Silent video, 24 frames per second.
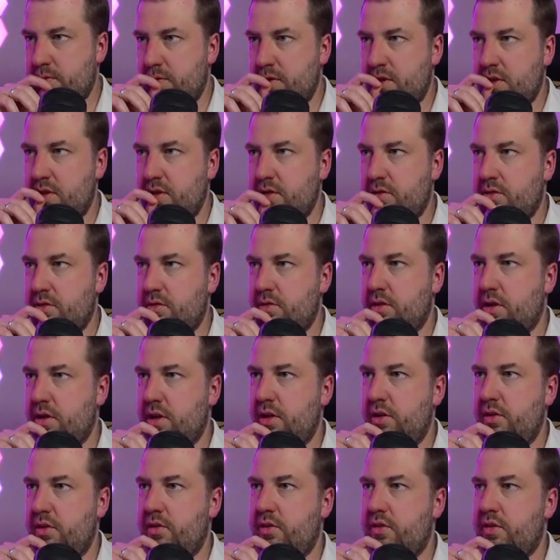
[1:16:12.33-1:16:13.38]
All right,
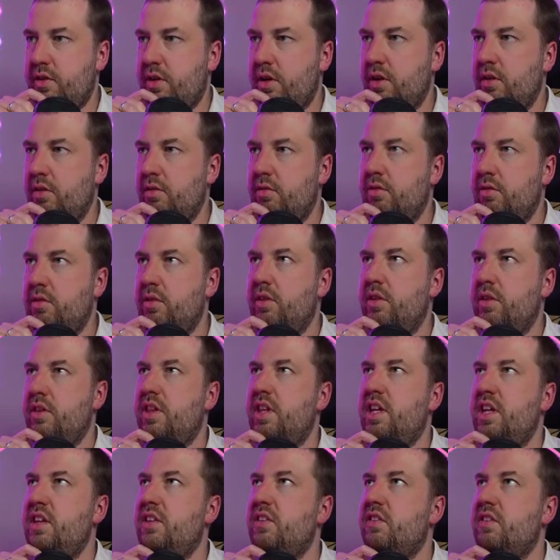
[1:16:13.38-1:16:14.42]
so
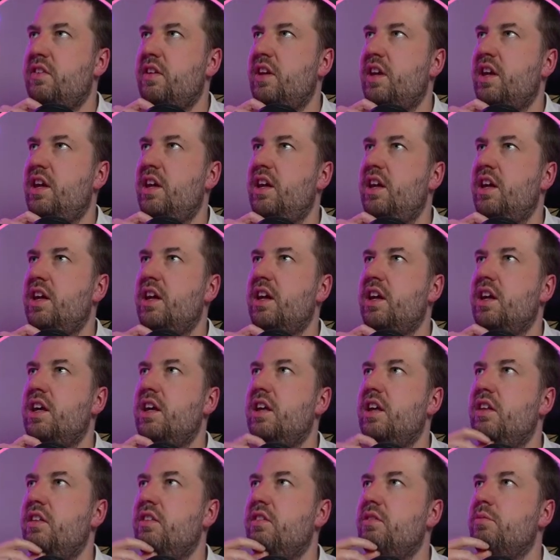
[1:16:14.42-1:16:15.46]
this here
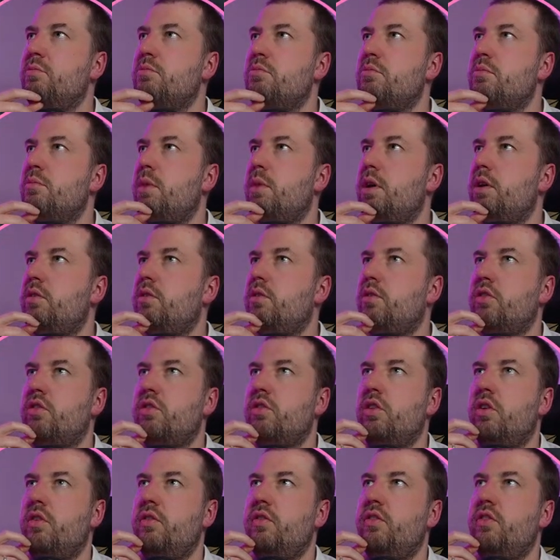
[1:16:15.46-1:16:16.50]
is
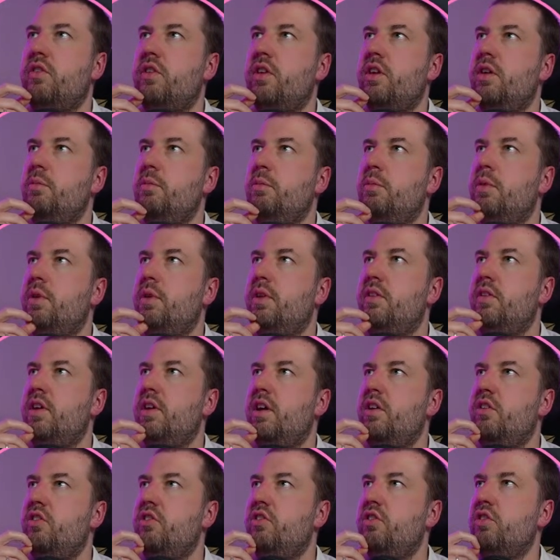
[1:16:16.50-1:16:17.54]
Microsoft's
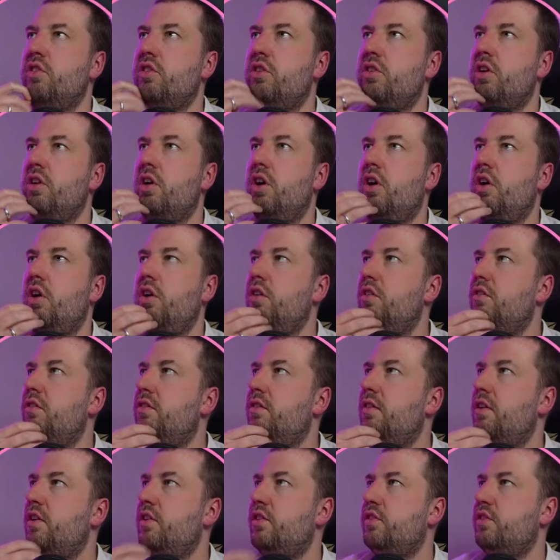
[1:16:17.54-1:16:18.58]
implementation of
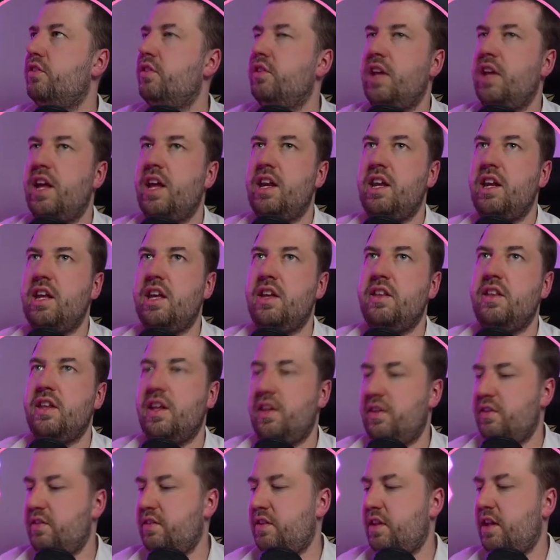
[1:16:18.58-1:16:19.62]
std.any in their
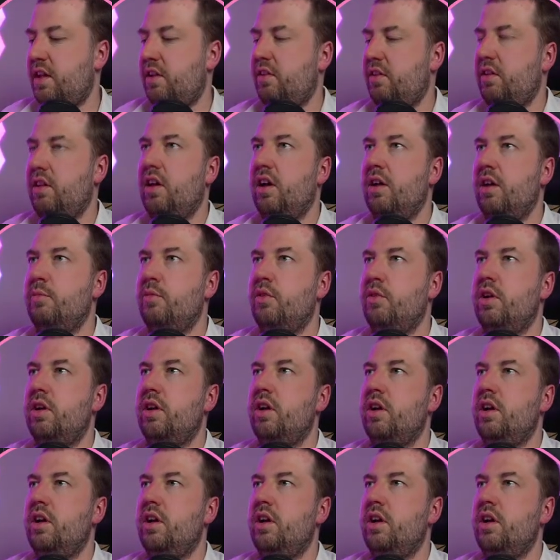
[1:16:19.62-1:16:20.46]
standard library.